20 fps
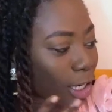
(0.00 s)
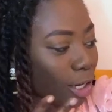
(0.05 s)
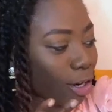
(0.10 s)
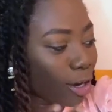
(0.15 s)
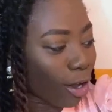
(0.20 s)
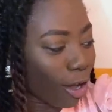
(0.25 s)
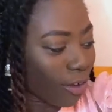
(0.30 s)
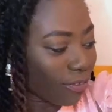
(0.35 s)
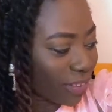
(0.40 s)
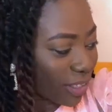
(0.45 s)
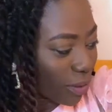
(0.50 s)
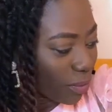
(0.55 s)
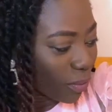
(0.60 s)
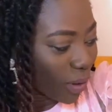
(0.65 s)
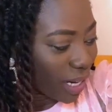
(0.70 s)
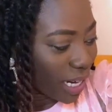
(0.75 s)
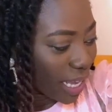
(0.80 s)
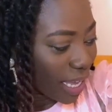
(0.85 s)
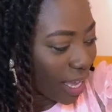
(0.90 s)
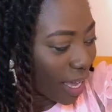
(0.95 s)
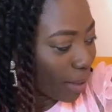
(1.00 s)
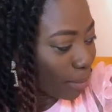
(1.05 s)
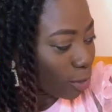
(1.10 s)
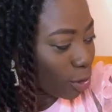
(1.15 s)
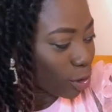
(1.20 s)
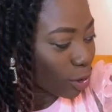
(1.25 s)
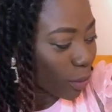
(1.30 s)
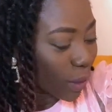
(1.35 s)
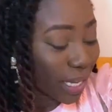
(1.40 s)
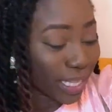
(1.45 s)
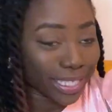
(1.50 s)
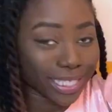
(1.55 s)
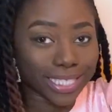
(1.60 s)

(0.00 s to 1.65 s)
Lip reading: loved it when it came through.